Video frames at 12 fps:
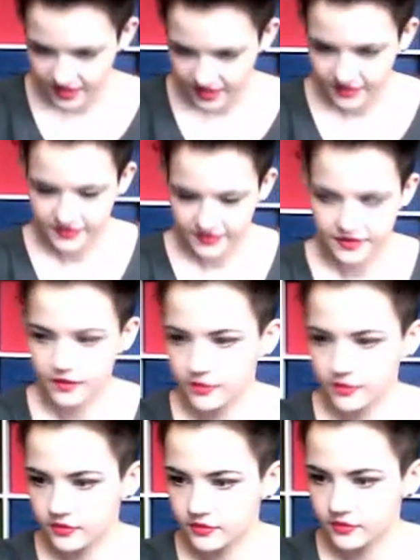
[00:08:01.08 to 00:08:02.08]

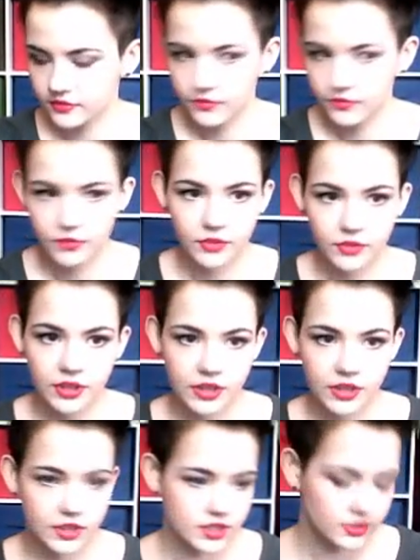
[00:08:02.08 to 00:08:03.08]
So what we're gonna
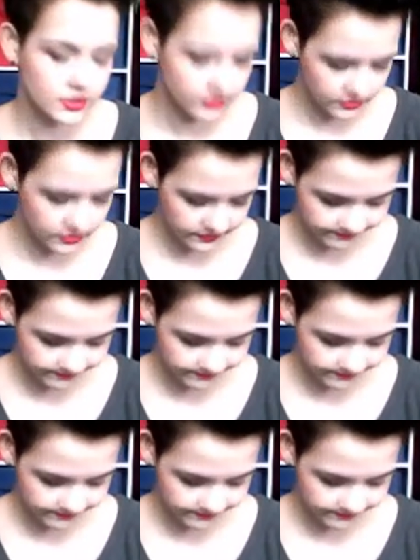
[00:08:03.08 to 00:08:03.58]
do